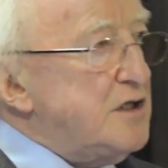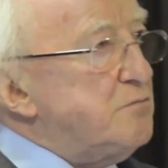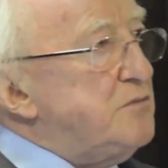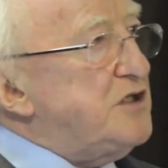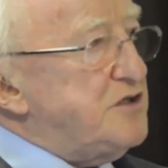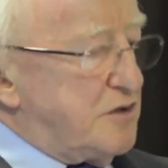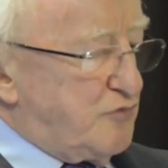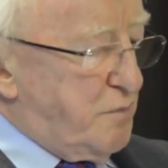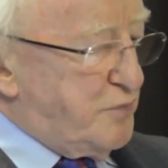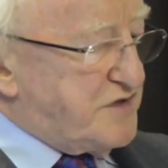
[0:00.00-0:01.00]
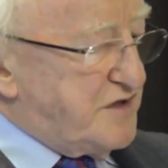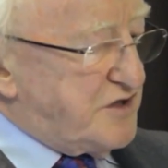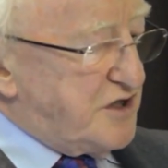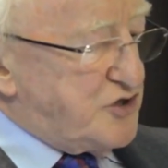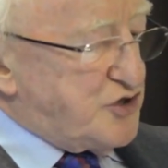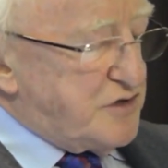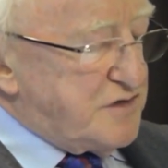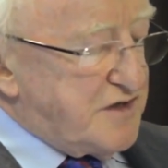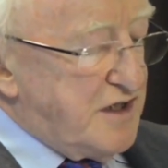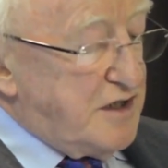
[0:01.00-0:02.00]
media
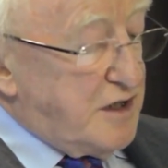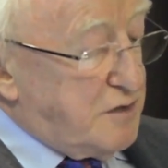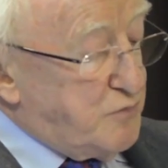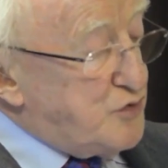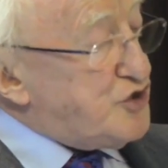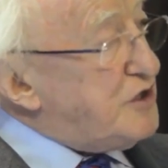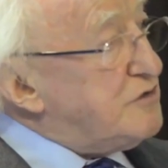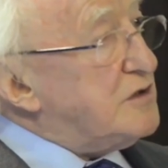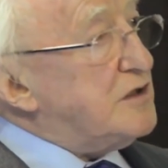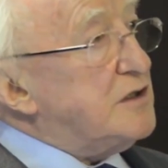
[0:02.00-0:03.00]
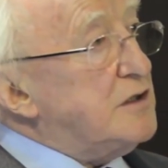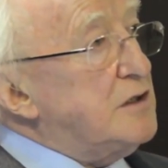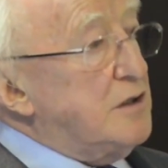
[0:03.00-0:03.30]
representations, and more generally,